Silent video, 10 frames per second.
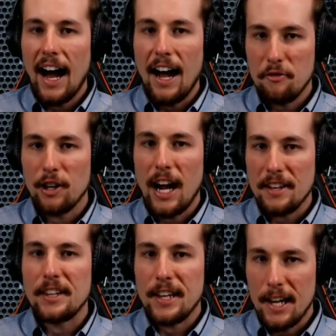forgot
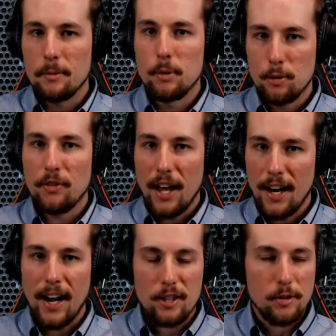that they had moved that
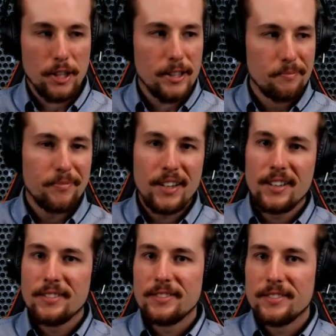actually.
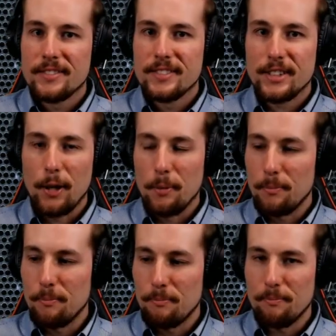So yeah,
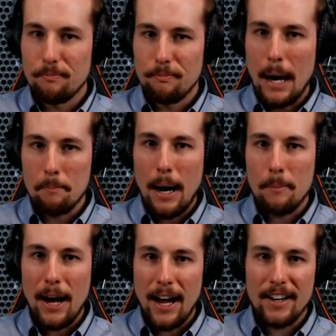they sure did. My, my
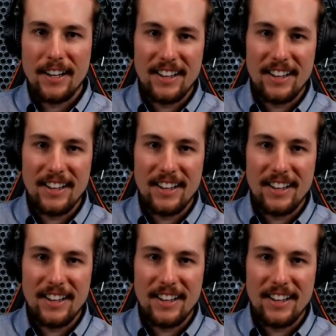bad. And,